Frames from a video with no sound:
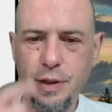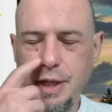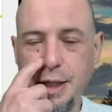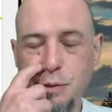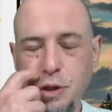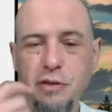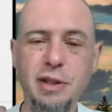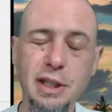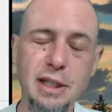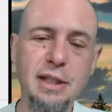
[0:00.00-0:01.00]
I guess we should have
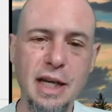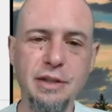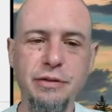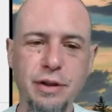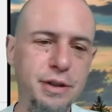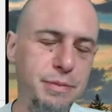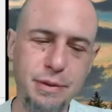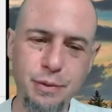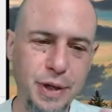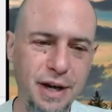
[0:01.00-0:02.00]
deleted the test first, but
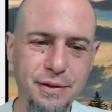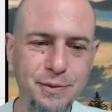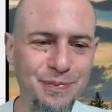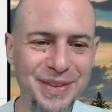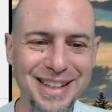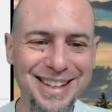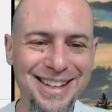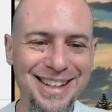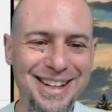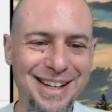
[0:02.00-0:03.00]
who cares?
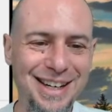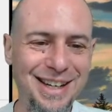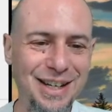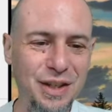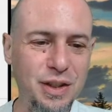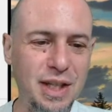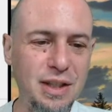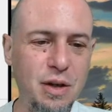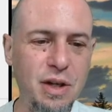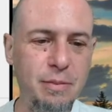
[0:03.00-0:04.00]
Uh, so let's
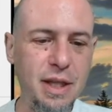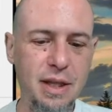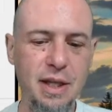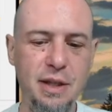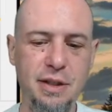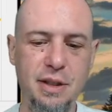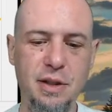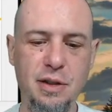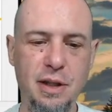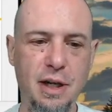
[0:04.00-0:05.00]
go commit this.
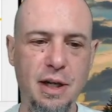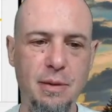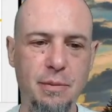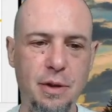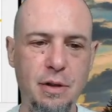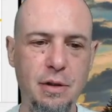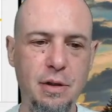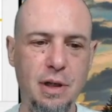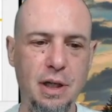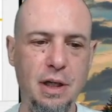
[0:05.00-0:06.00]
Is um,
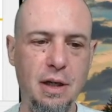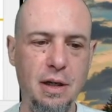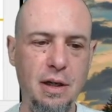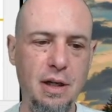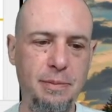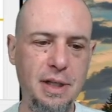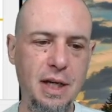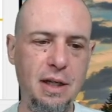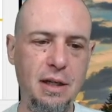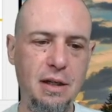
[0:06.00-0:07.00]
uh,
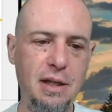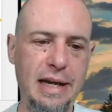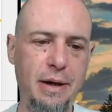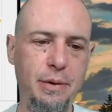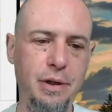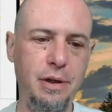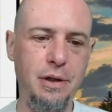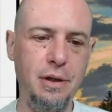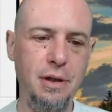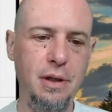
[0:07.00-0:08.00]
updated
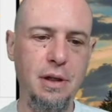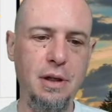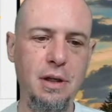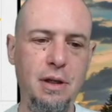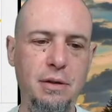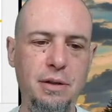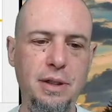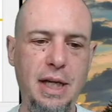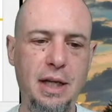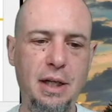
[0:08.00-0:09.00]
our
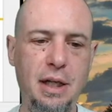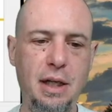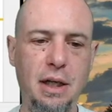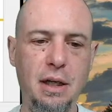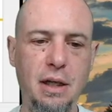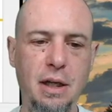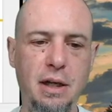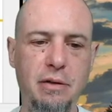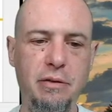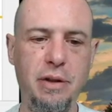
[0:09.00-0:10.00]
understanding
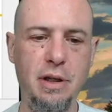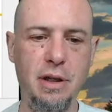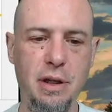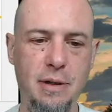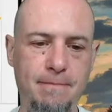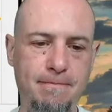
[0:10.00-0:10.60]
of the